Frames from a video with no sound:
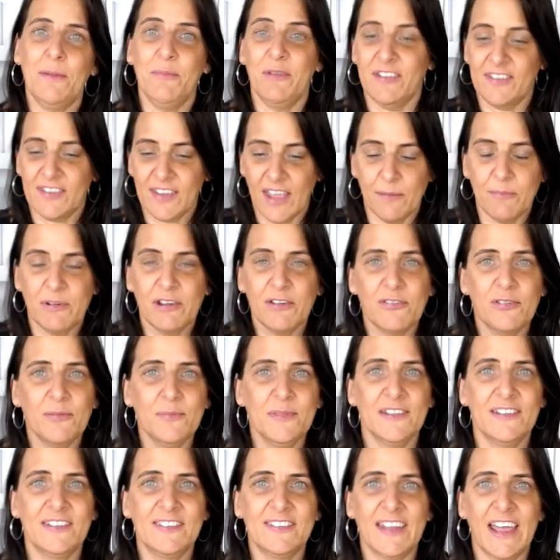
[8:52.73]
It's coming from
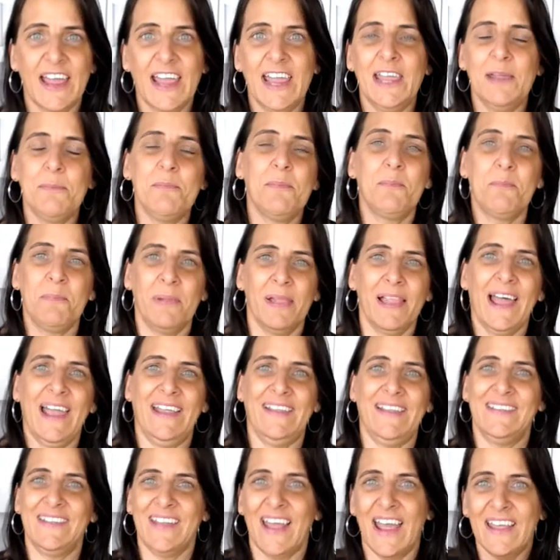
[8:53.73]
the same
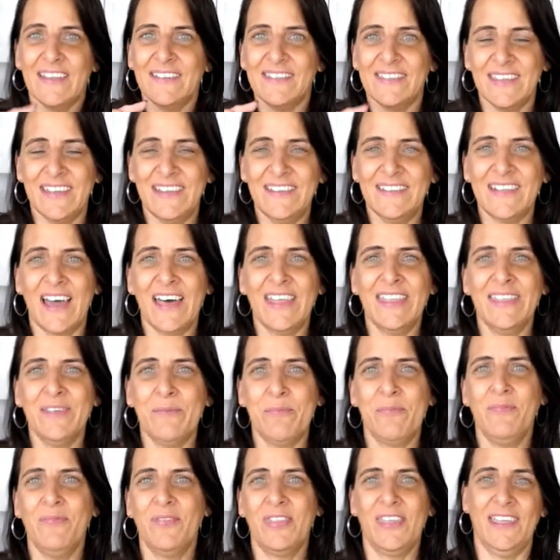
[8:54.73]
place as these other
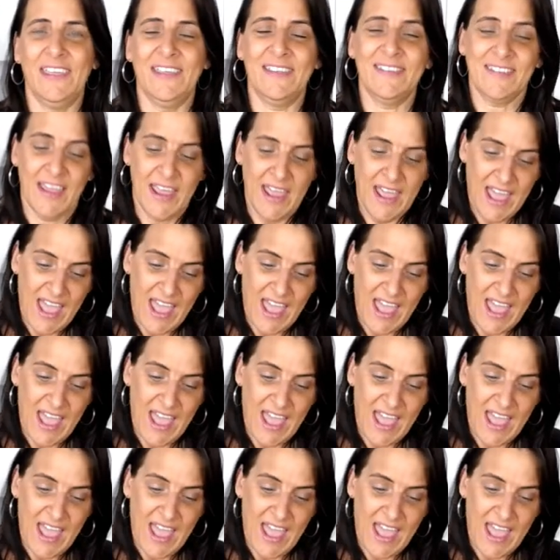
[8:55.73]
things.